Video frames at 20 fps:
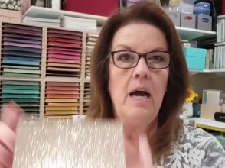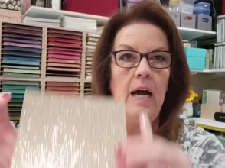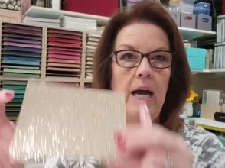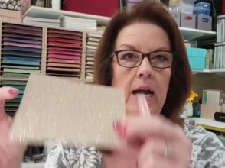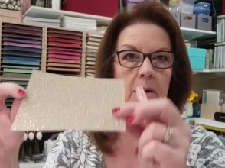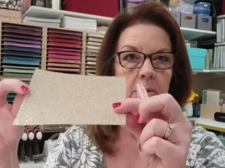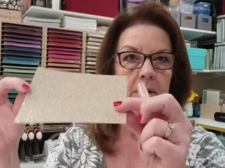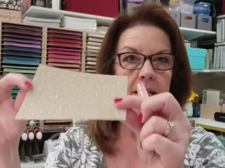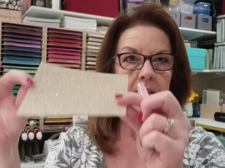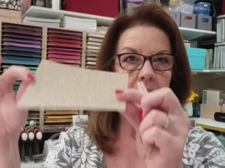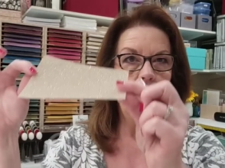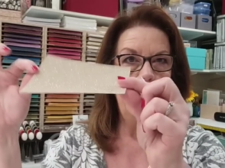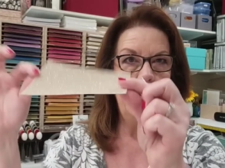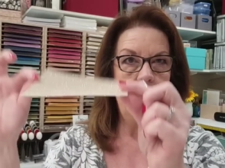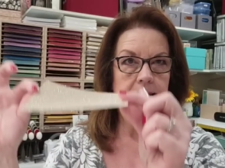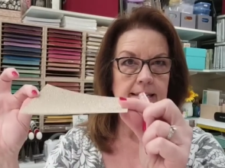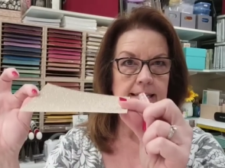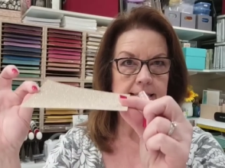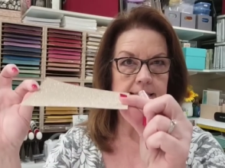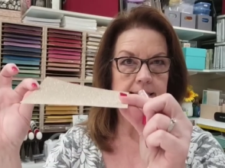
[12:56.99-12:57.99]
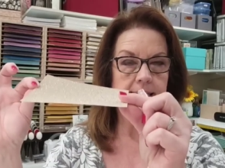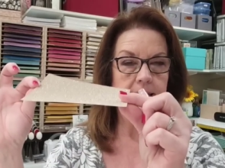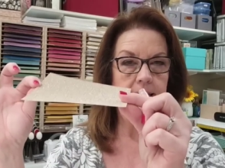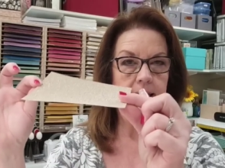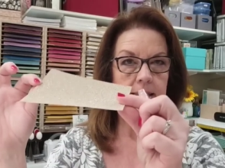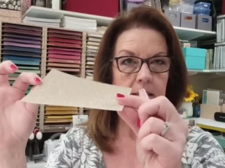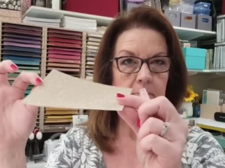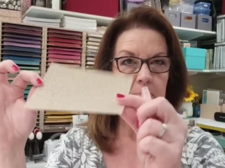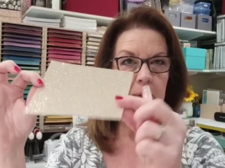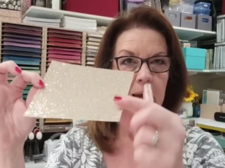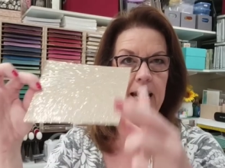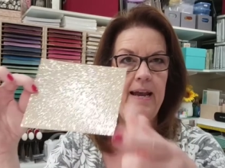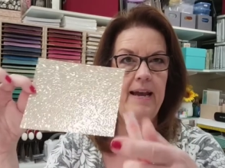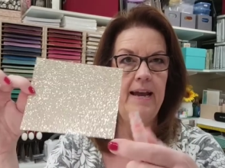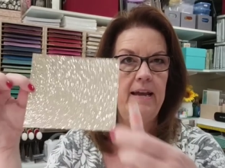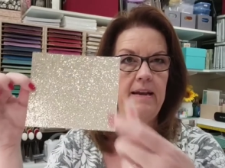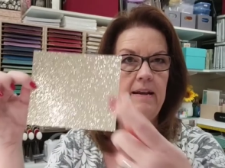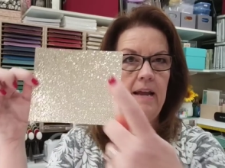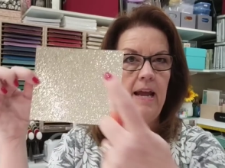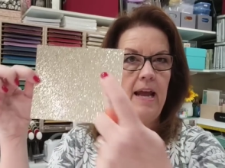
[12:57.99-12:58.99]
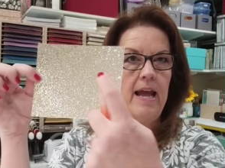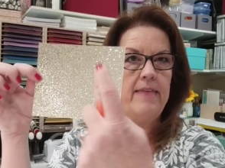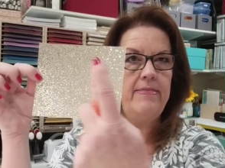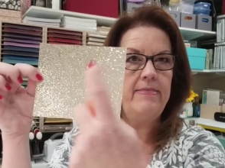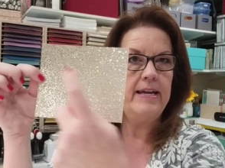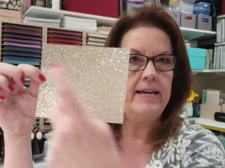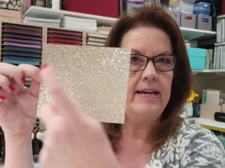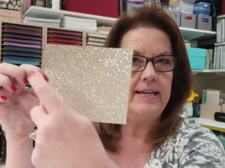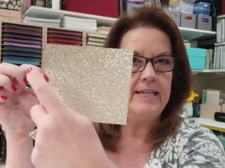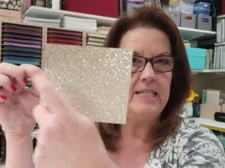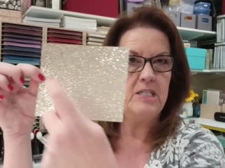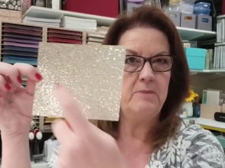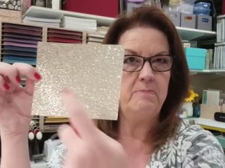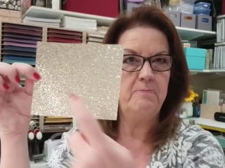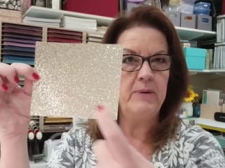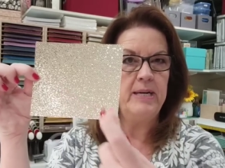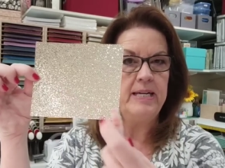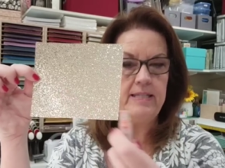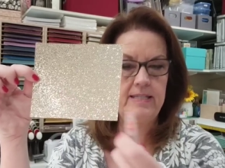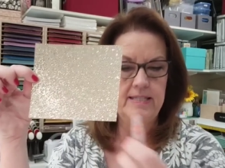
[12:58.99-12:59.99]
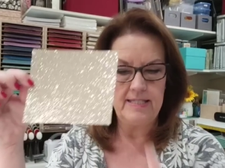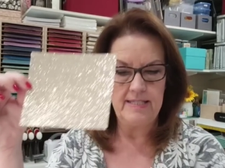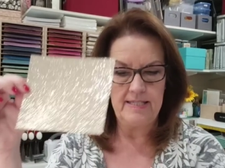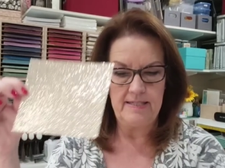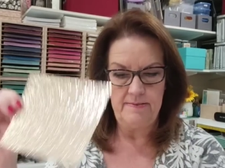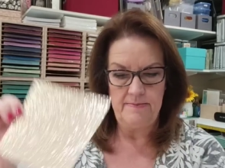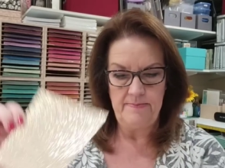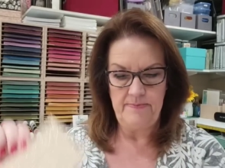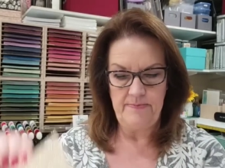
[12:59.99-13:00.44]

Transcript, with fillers: I would lay this in the pan and then I spritz